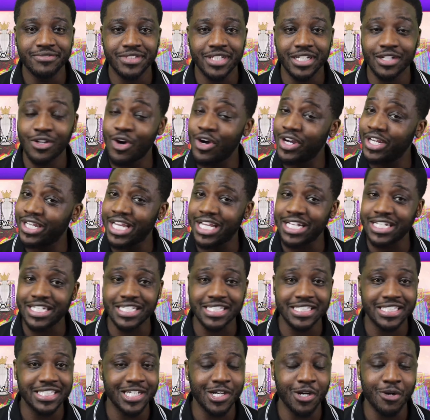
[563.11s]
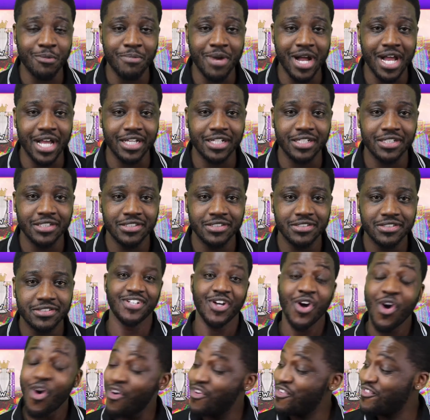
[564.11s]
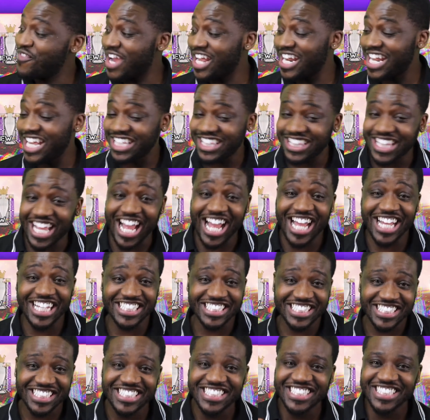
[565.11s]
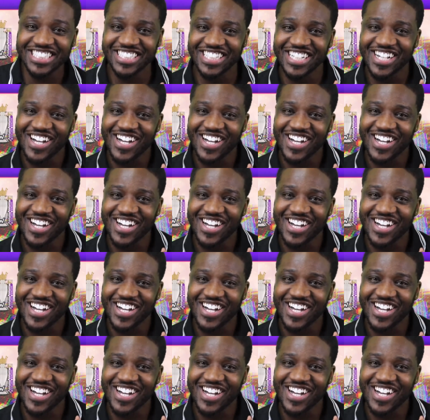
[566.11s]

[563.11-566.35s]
They got to get DCL back. On Valentines,